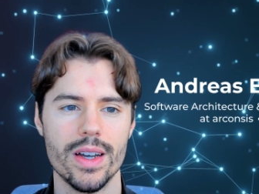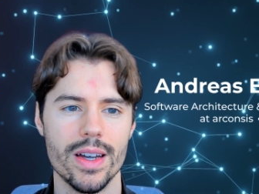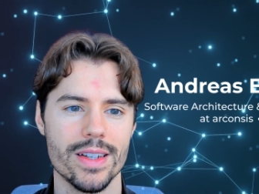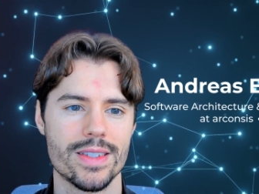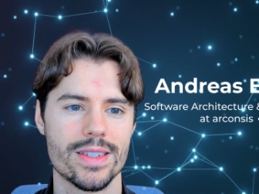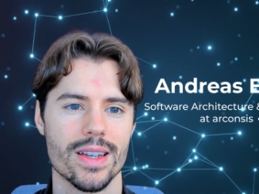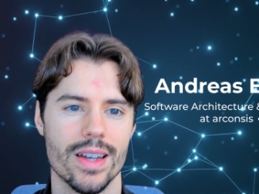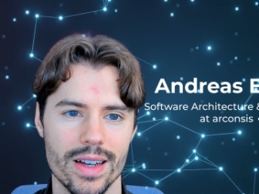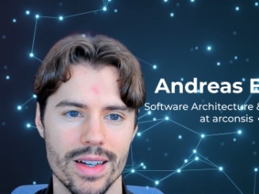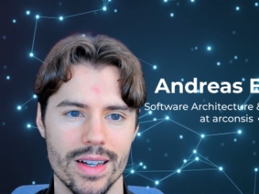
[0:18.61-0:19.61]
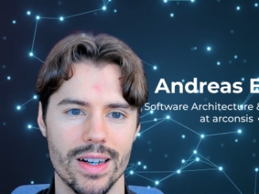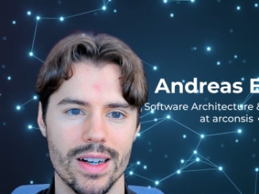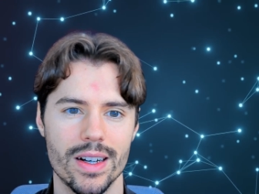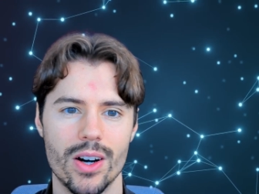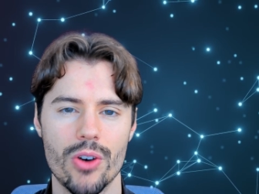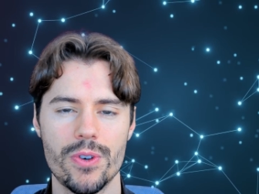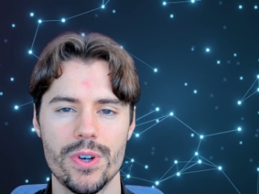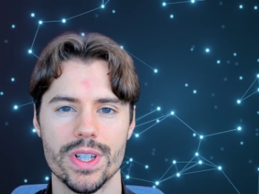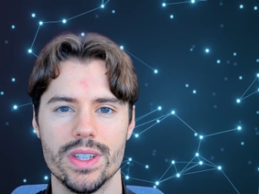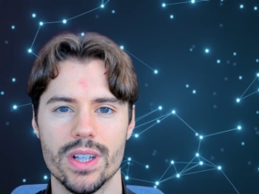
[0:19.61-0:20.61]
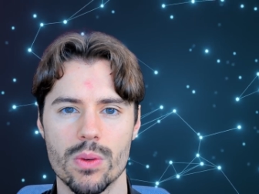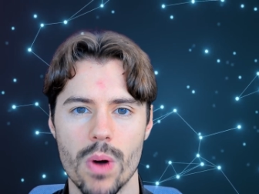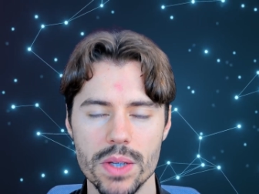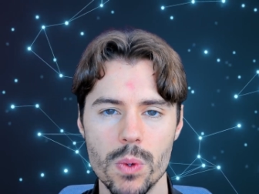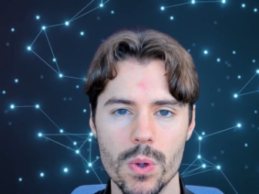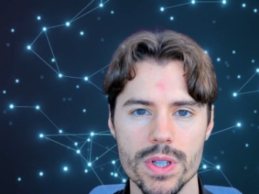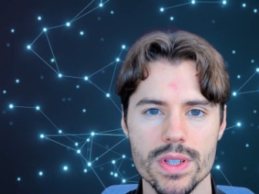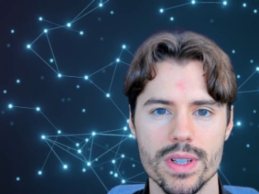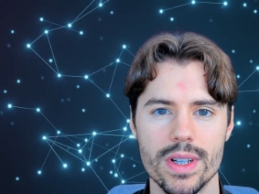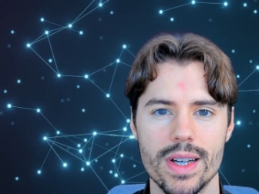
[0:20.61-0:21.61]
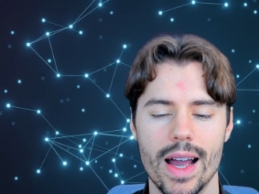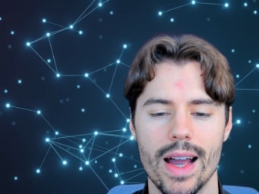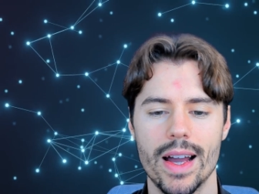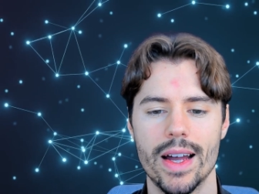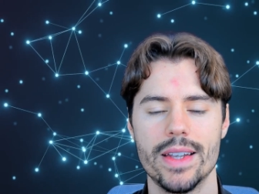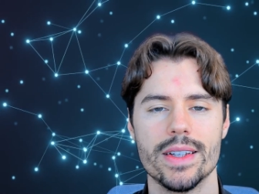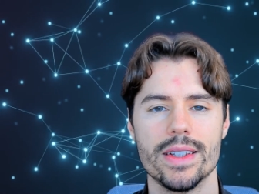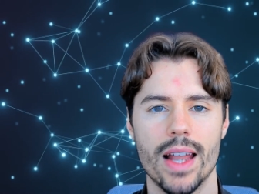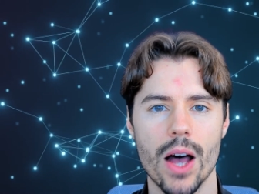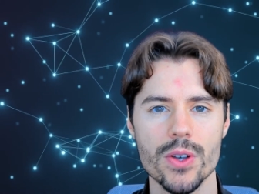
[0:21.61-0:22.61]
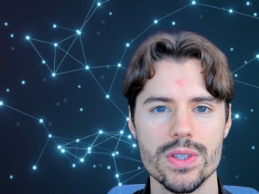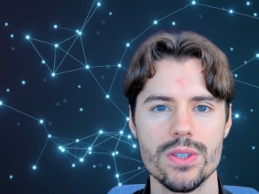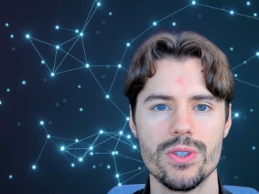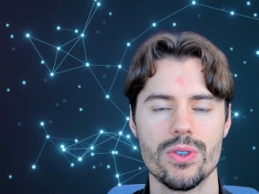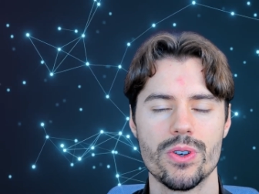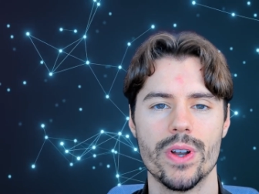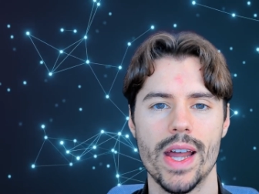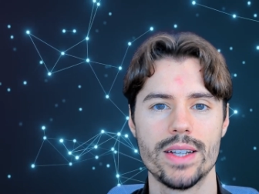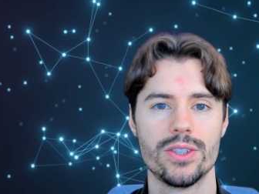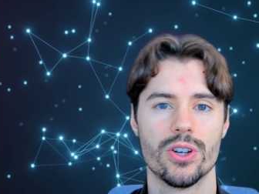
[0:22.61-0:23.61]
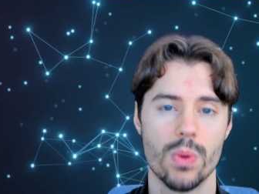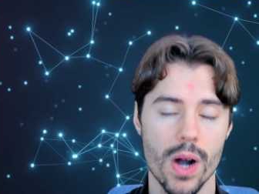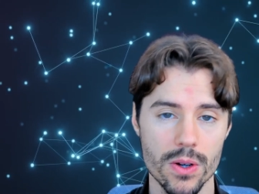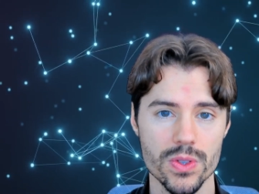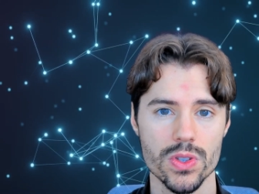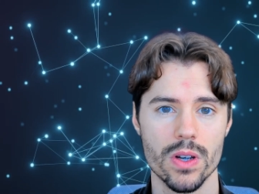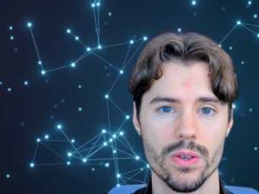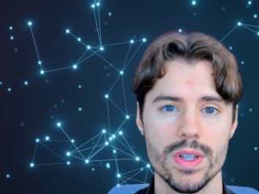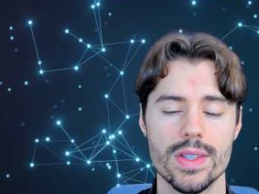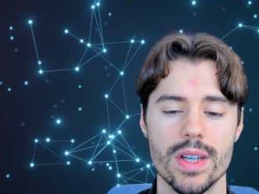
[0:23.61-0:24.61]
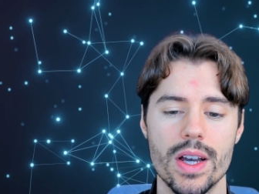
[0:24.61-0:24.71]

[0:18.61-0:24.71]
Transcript: It's uh, offered in the Quarkiverse and it allows you to connect your Quarkus service